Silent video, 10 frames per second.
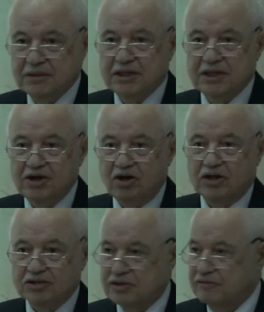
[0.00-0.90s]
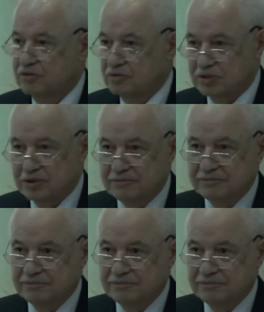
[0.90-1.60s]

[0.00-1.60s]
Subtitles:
the knowledge revolution.